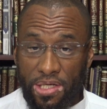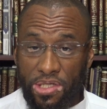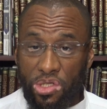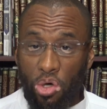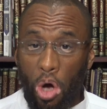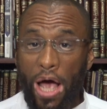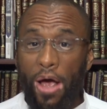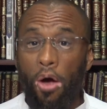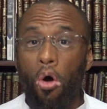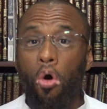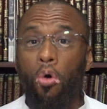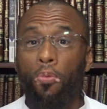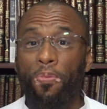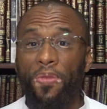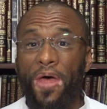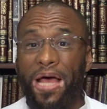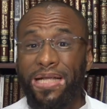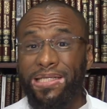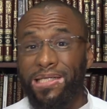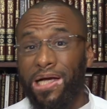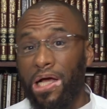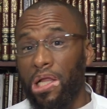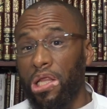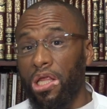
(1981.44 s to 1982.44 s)
So I hope
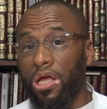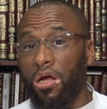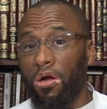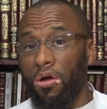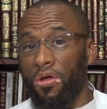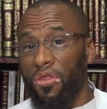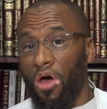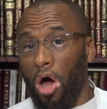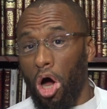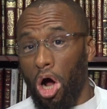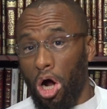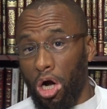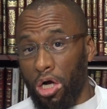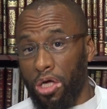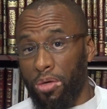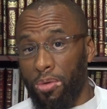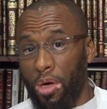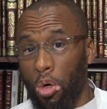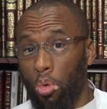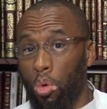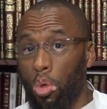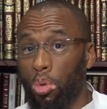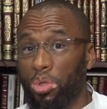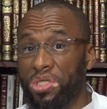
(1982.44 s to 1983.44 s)
that's clear in the
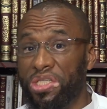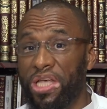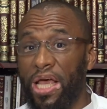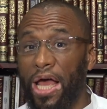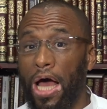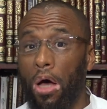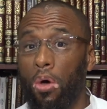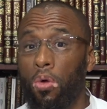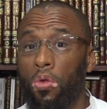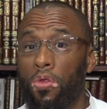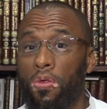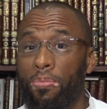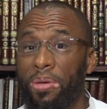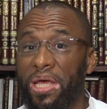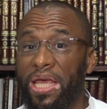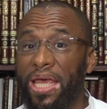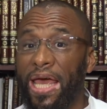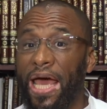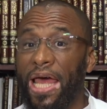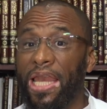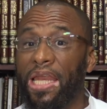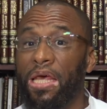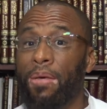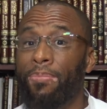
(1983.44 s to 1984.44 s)
argument. When we say, bi
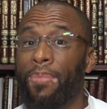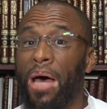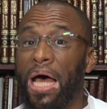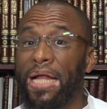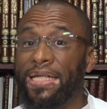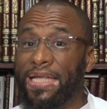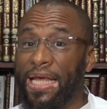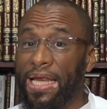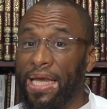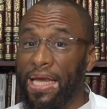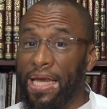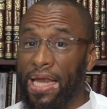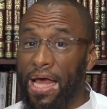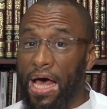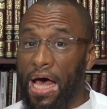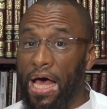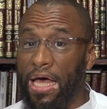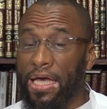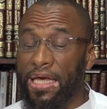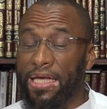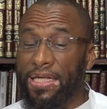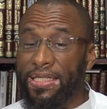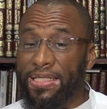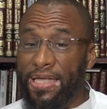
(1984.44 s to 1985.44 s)

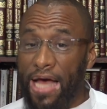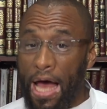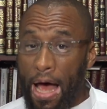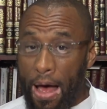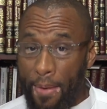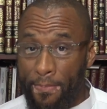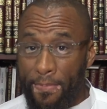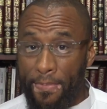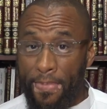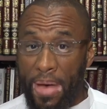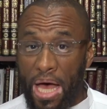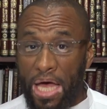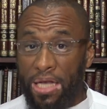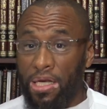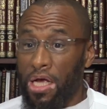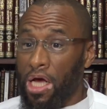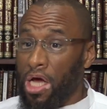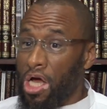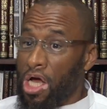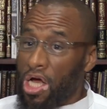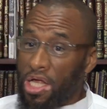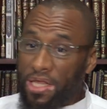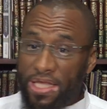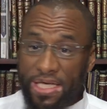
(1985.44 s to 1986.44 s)
kalimatillahi
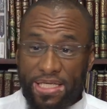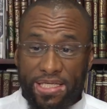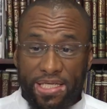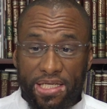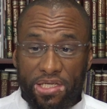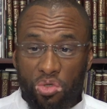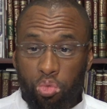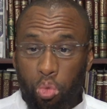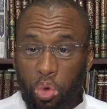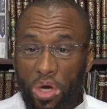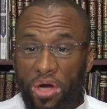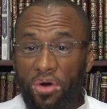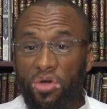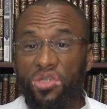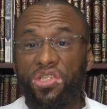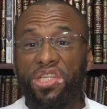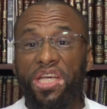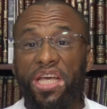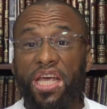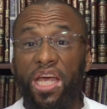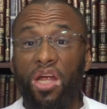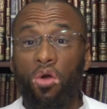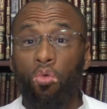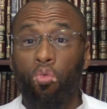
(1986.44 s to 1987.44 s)
tammat, this is we're
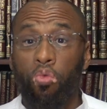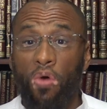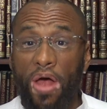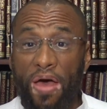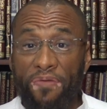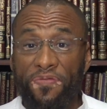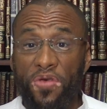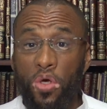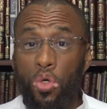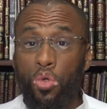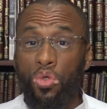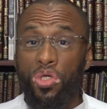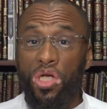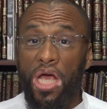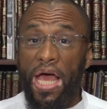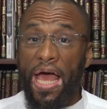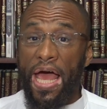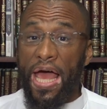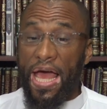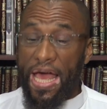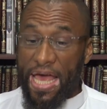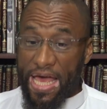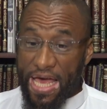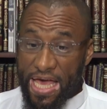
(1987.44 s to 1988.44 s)
seeking refuge
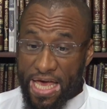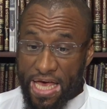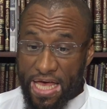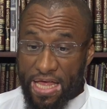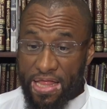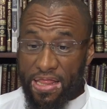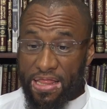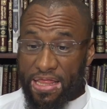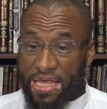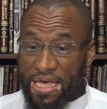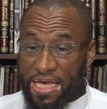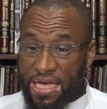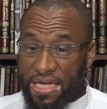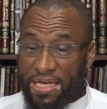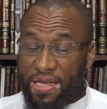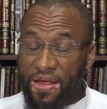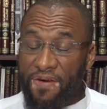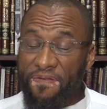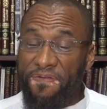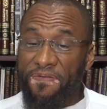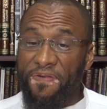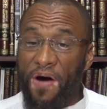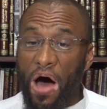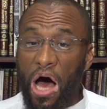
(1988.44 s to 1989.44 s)
in the
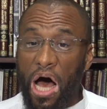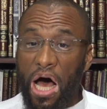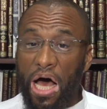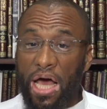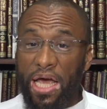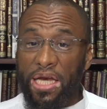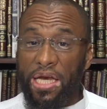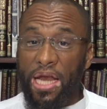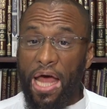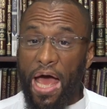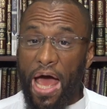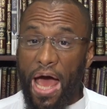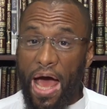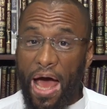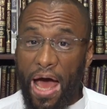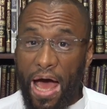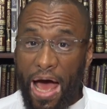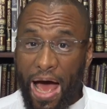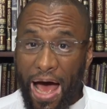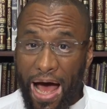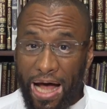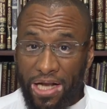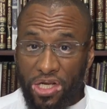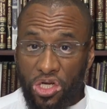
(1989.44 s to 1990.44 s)
divine
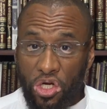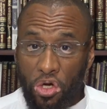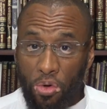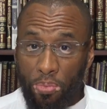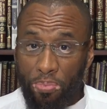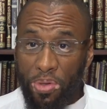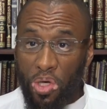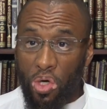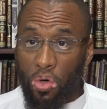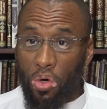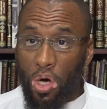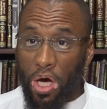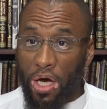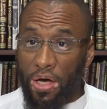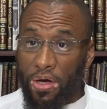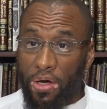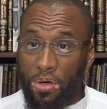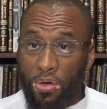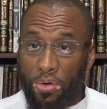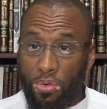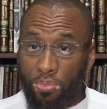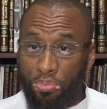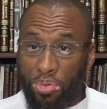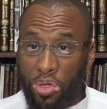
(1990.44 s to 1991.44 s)
attribute
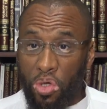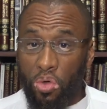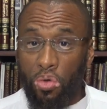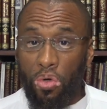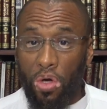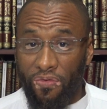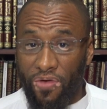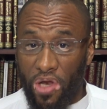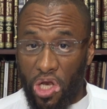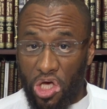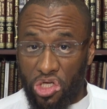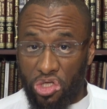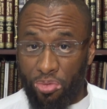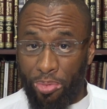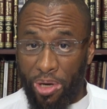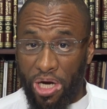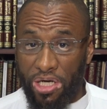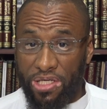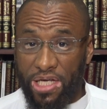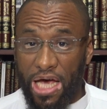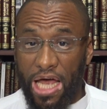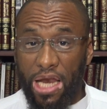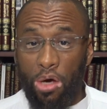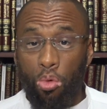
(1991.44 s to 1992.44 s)
uh, of Allah
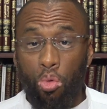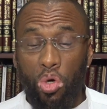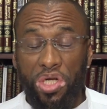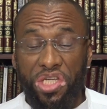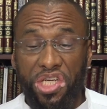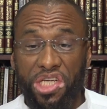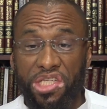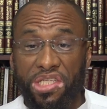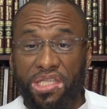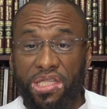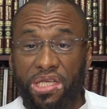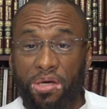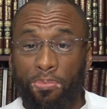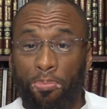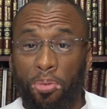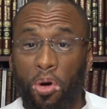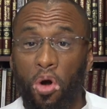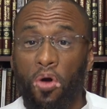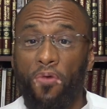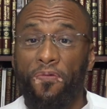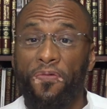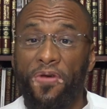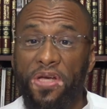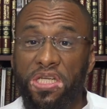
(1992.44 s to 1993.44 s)
subhanahu wa ta'ala, which is the
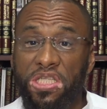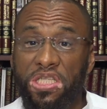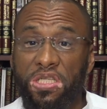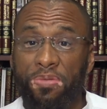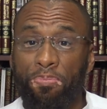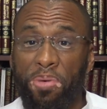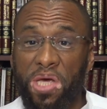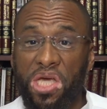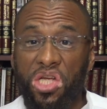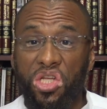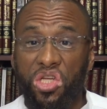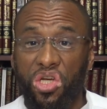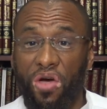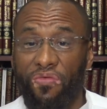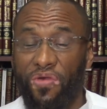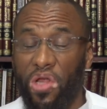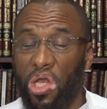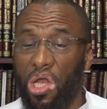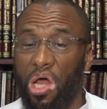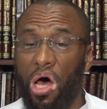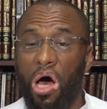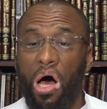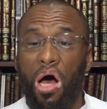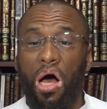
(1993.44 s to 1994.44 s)
perfect speech of
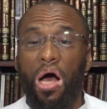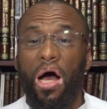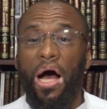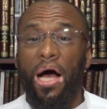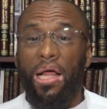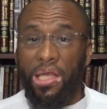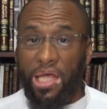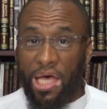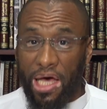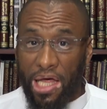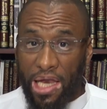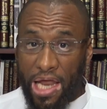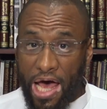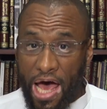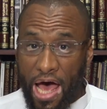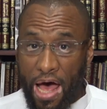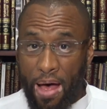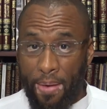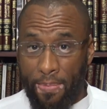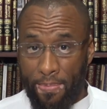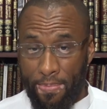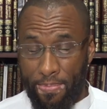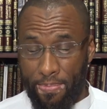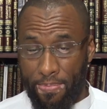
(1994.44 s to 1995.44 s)
Allah
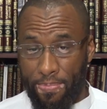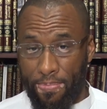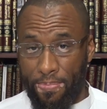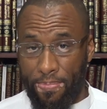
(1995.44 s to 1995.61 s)
al-Kalam